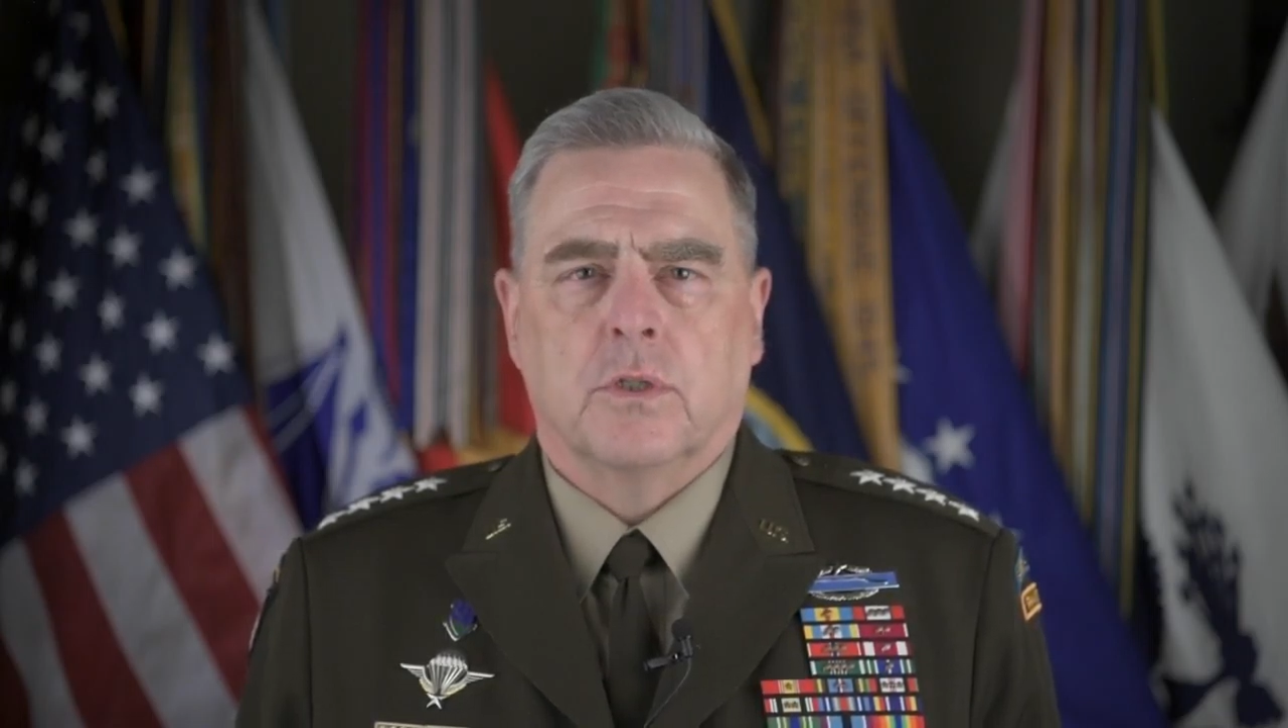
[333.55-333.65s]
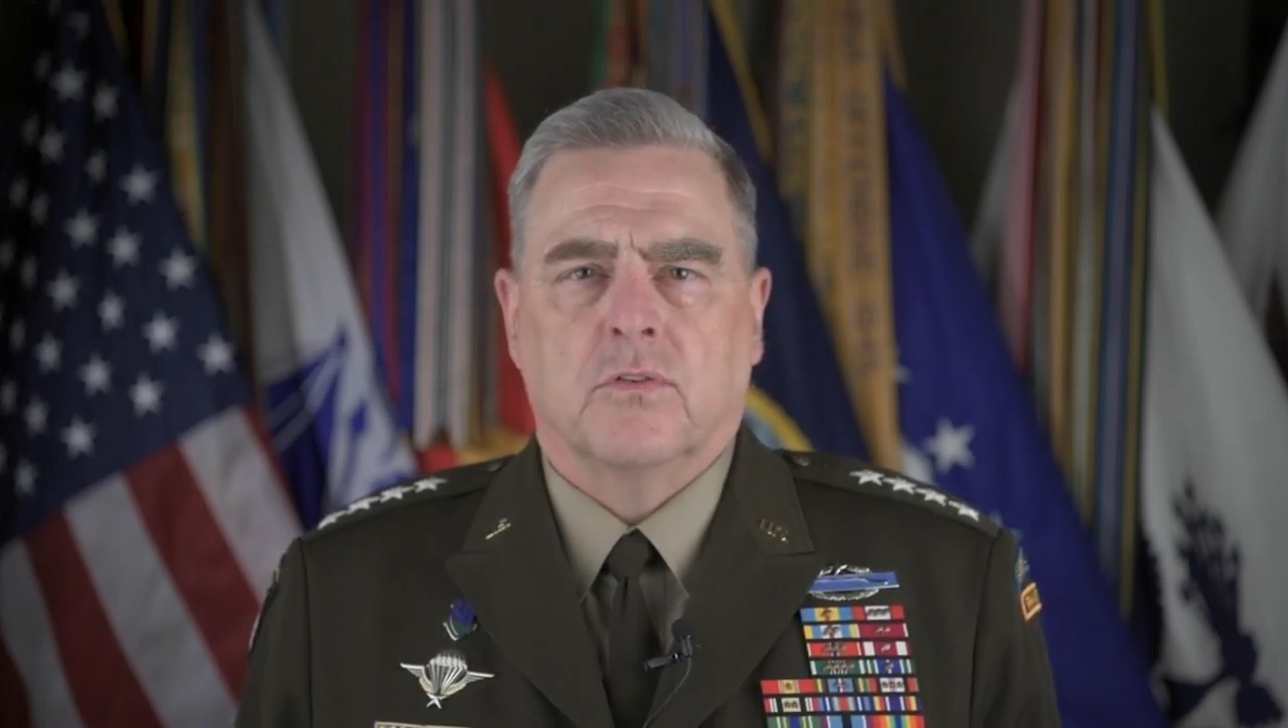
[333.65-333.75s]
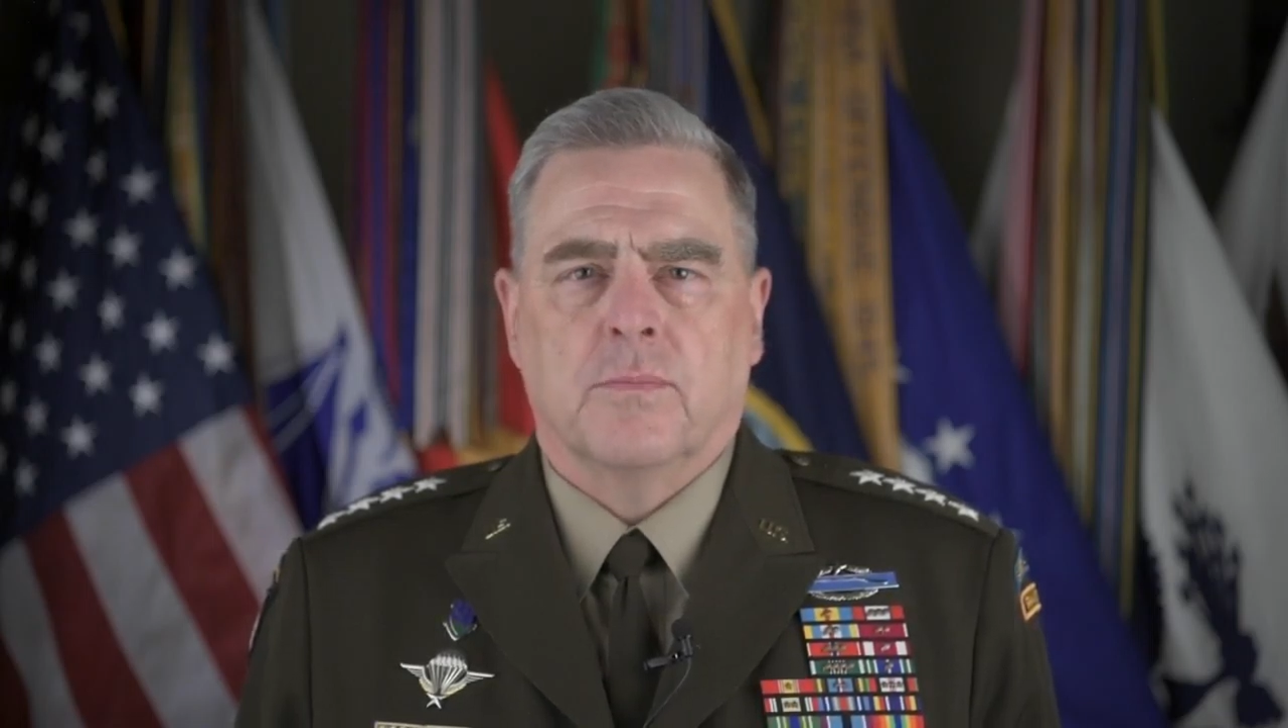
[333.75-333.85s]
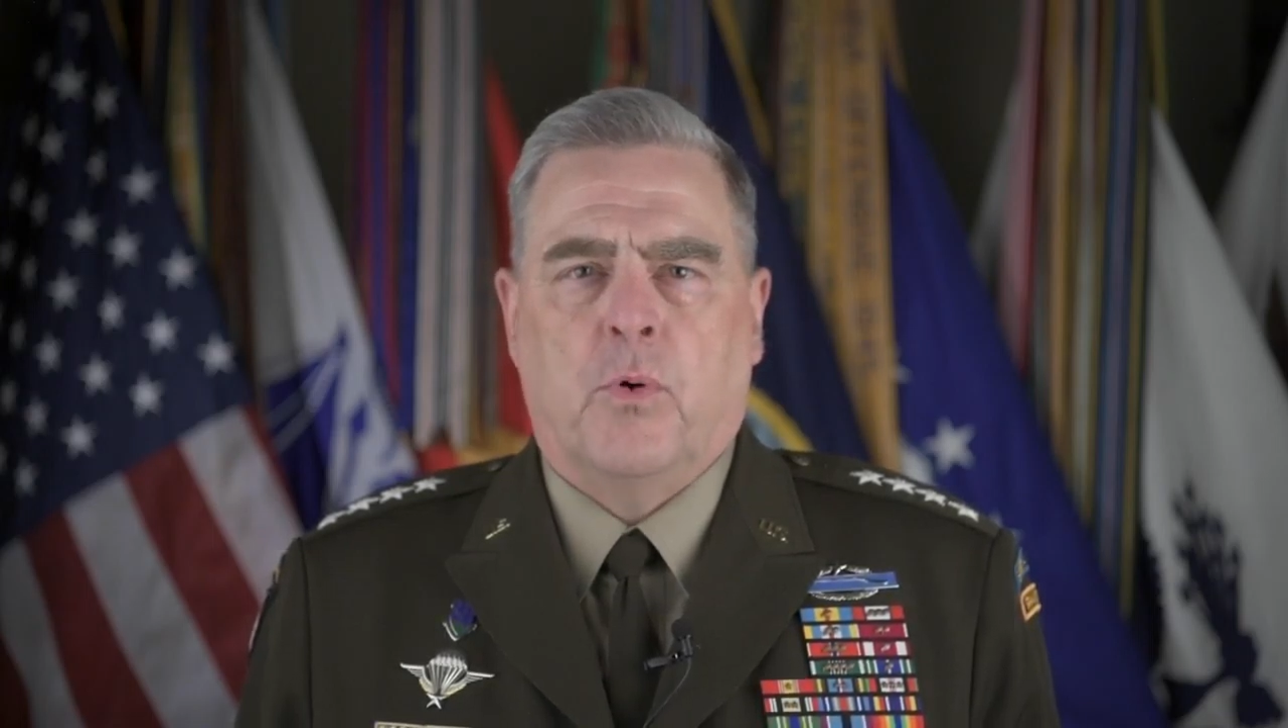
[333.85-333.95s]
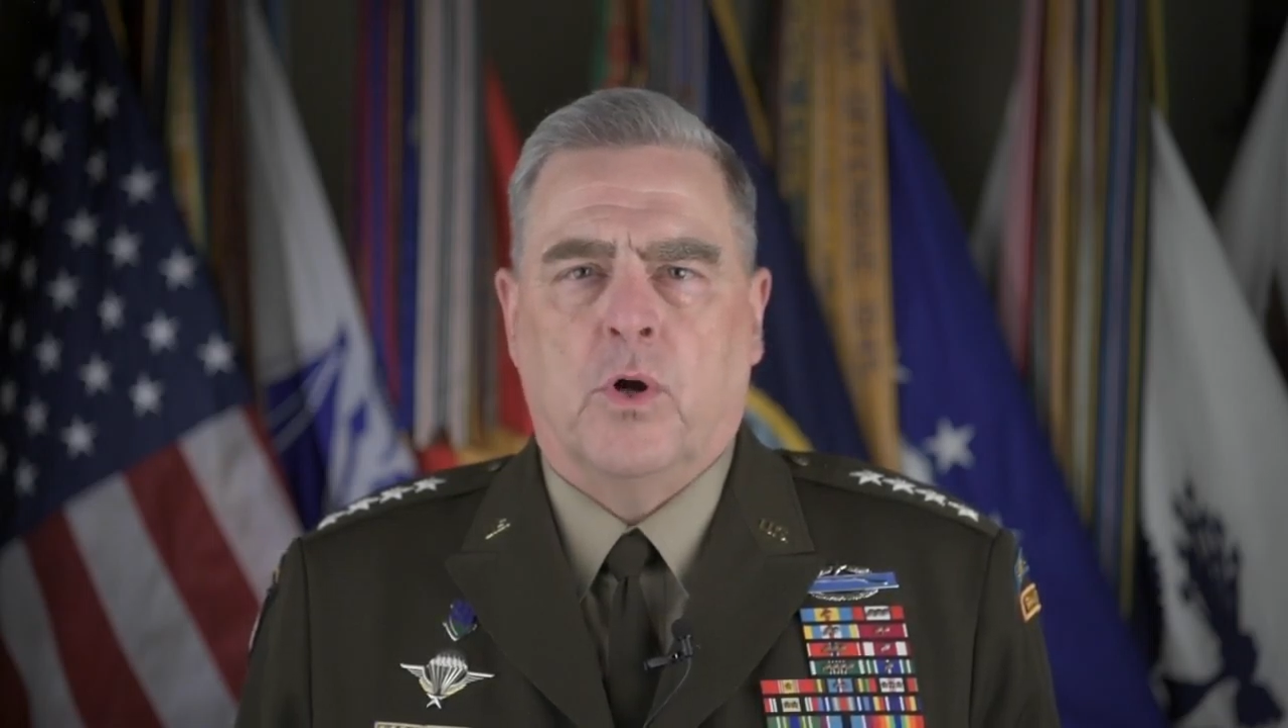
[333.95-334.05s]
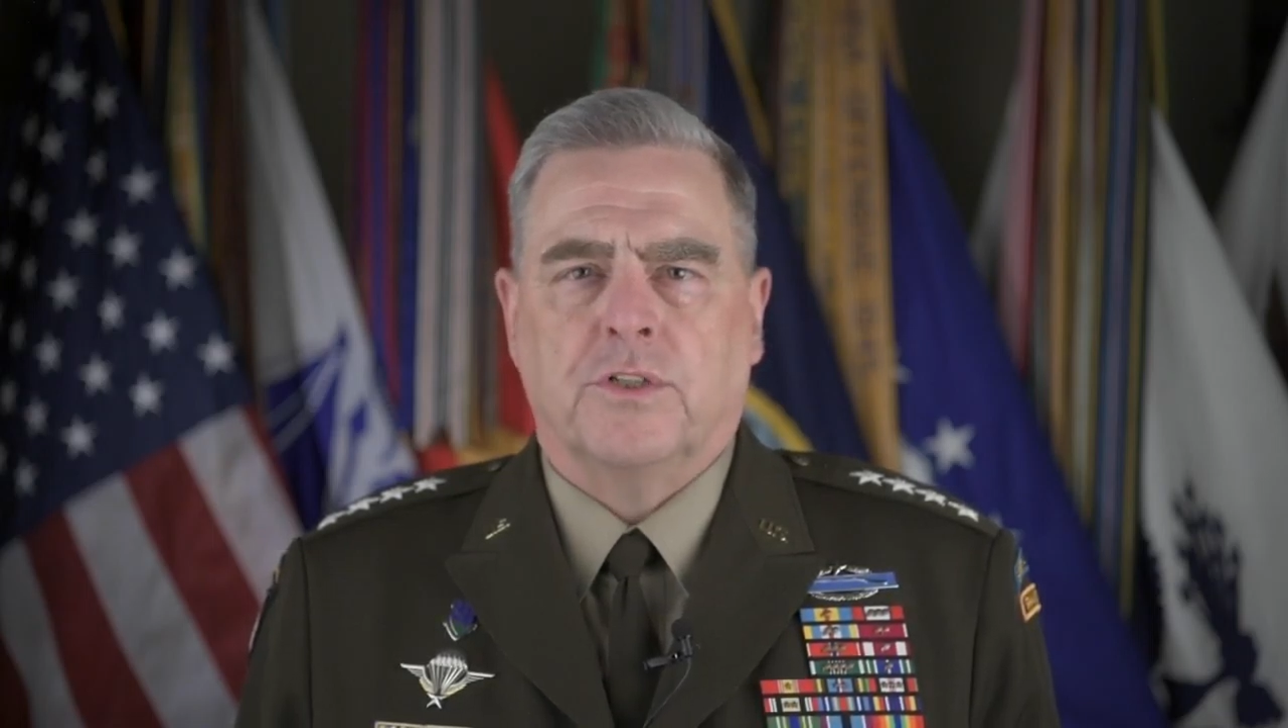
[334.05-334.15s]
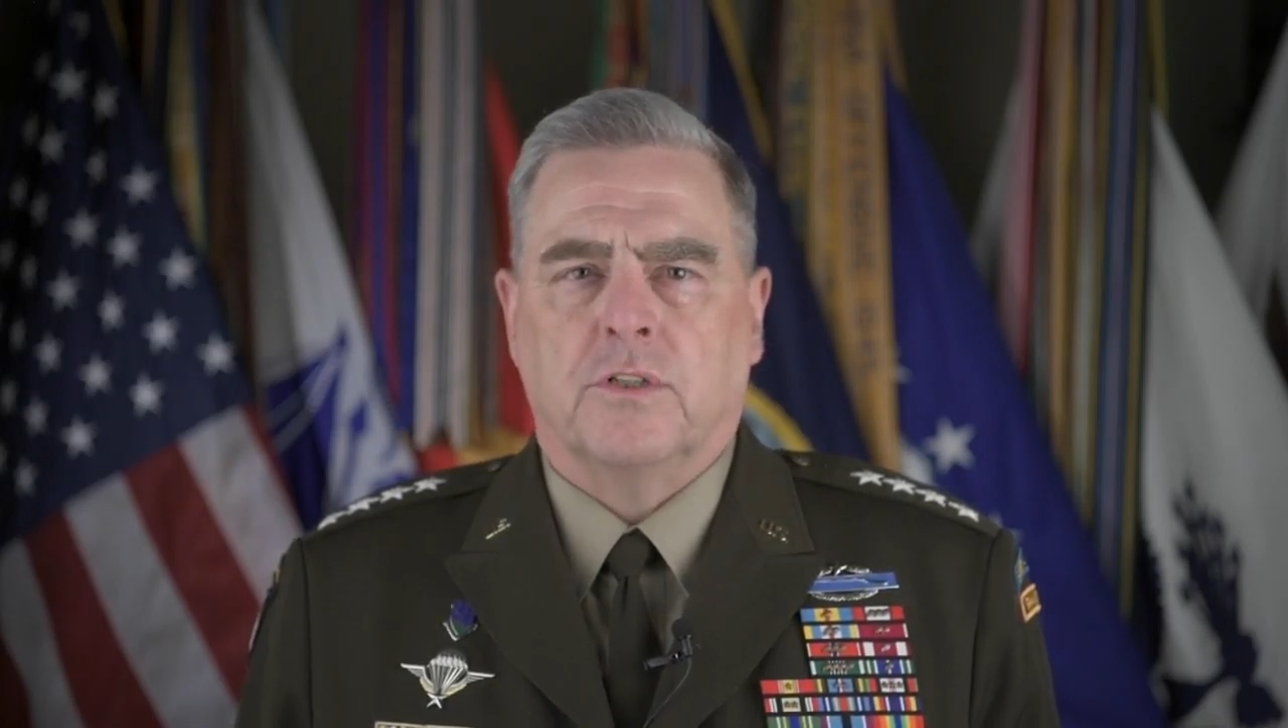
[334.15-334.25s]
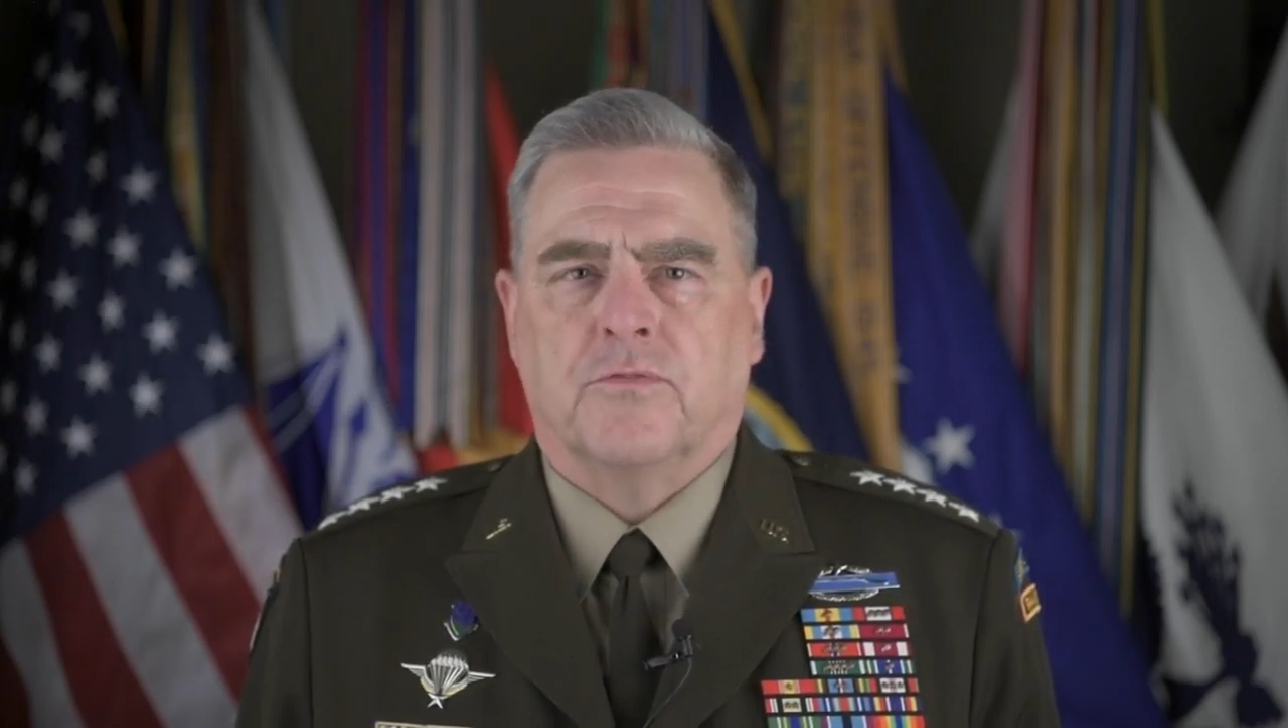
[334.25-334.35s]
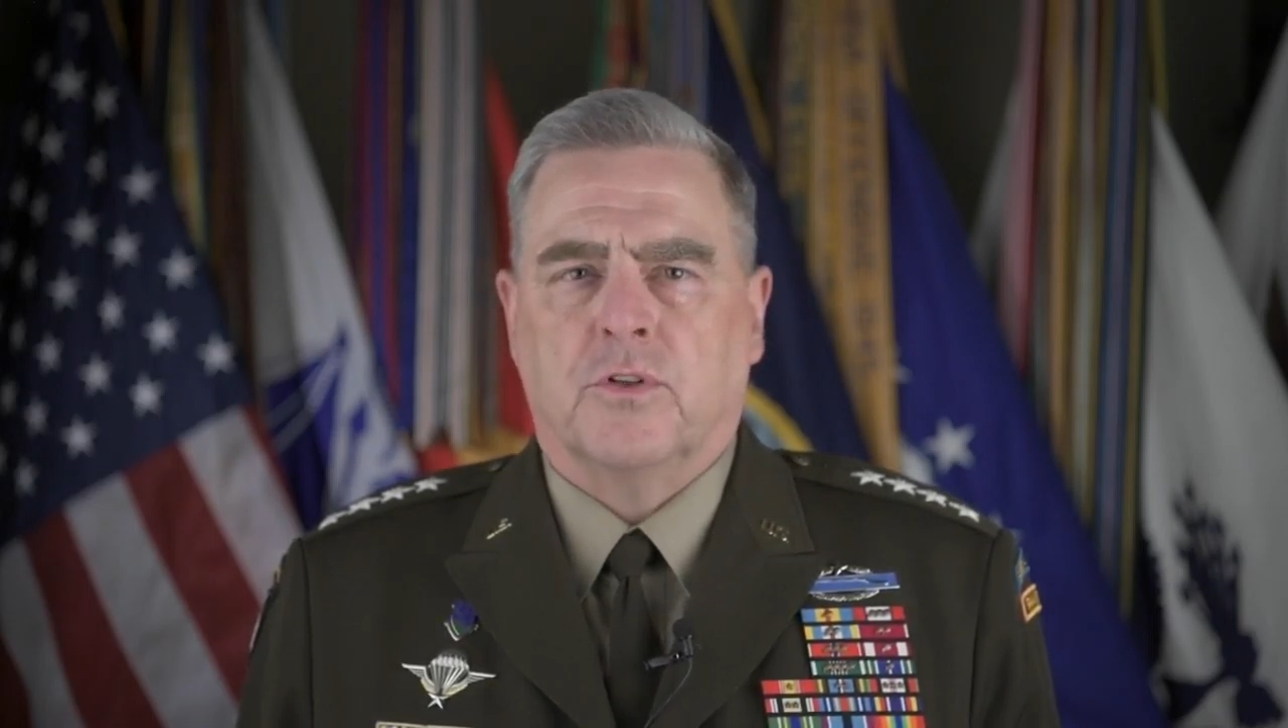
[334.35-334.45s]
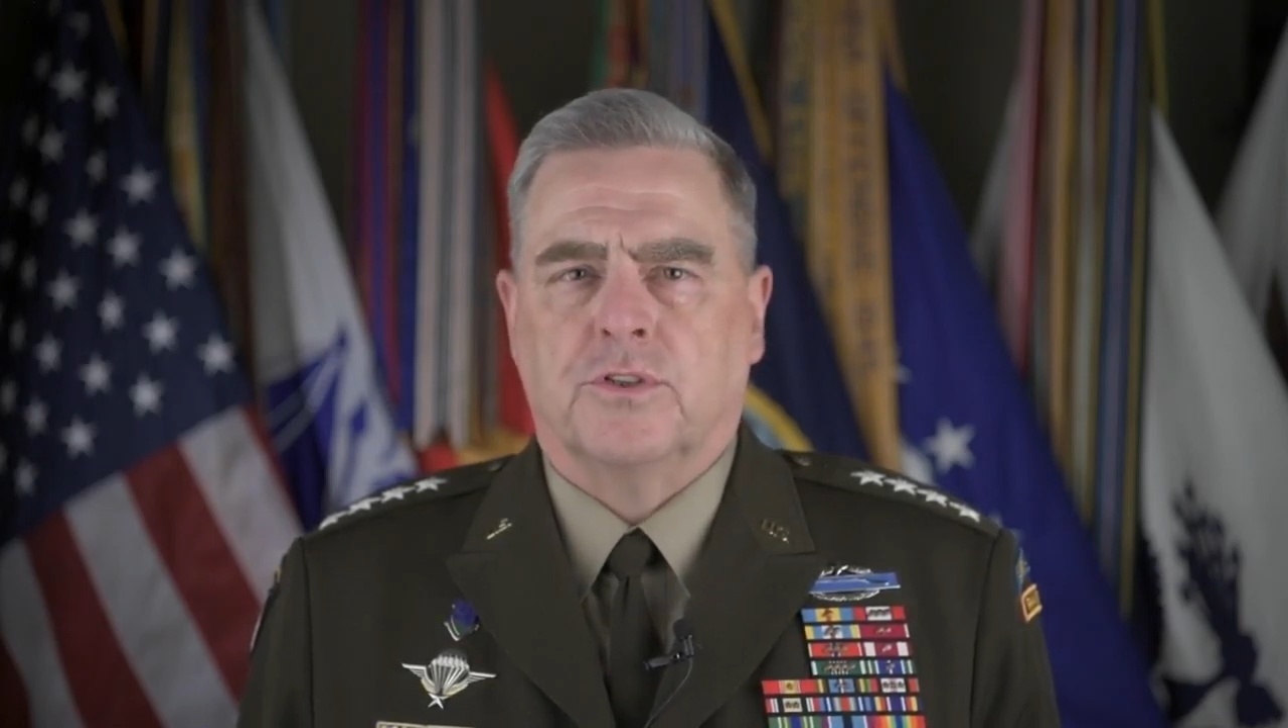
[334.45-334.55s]
you report to
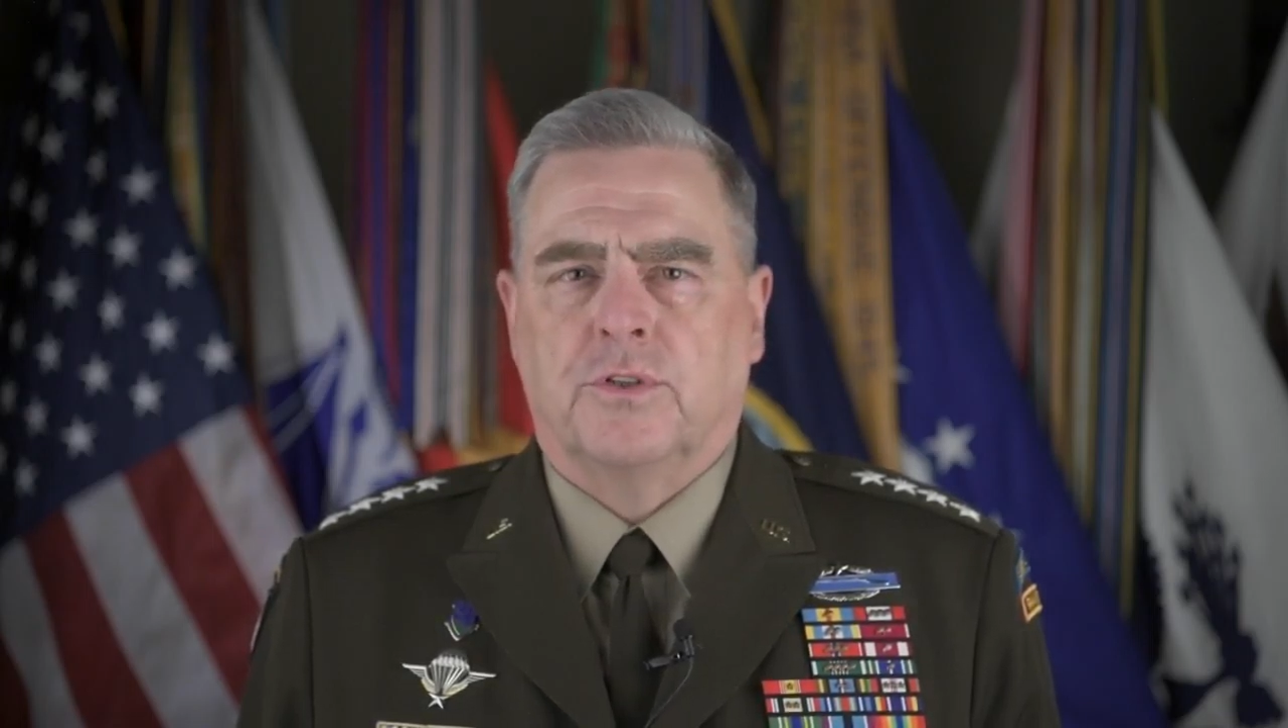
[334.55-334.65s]
your first